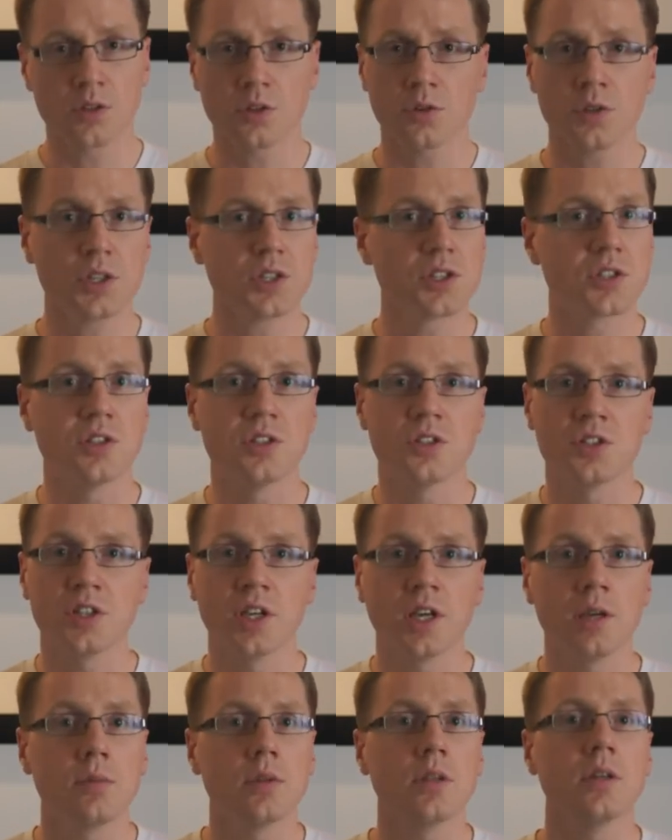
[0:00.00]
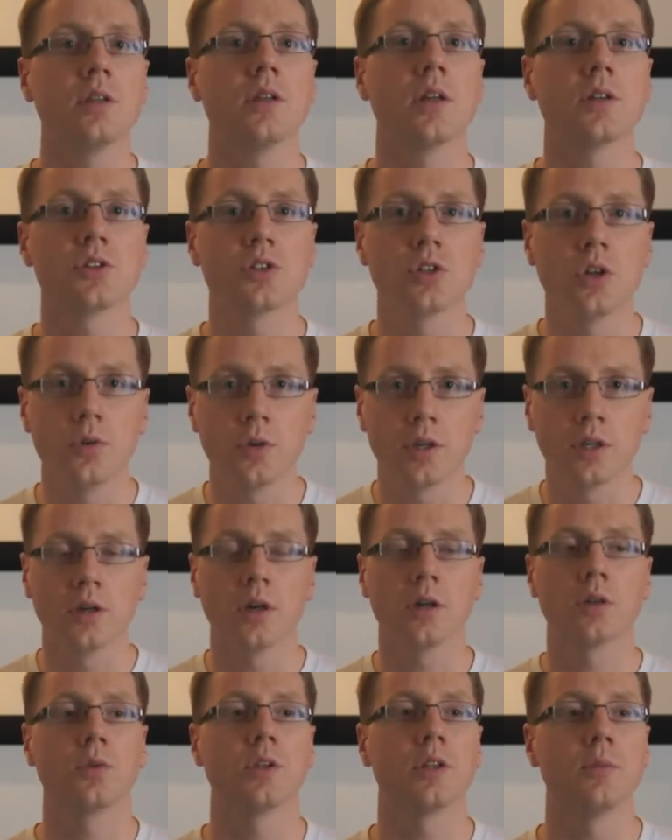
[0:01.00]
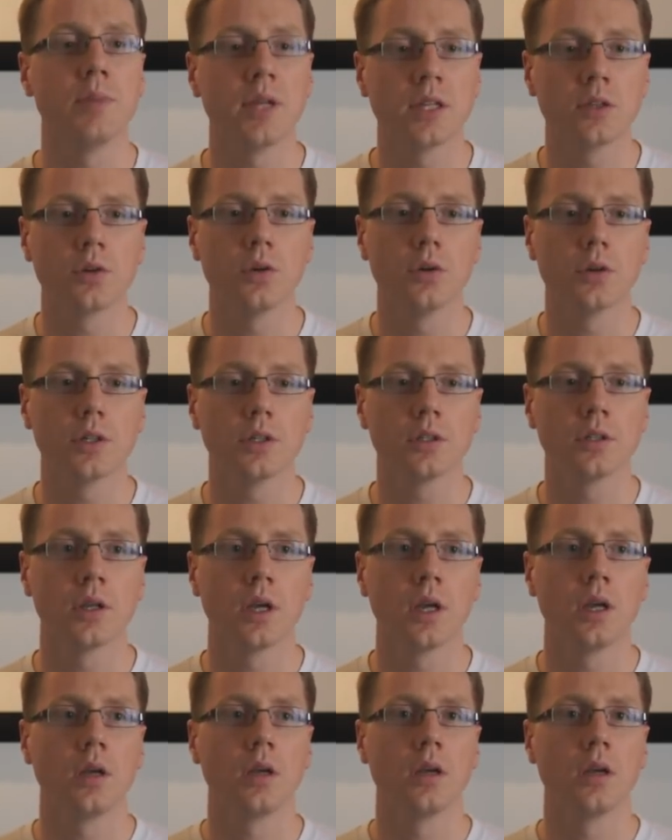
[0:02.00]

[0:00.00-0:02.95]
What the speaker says: So this is the same thing that's going on with Bitcoin.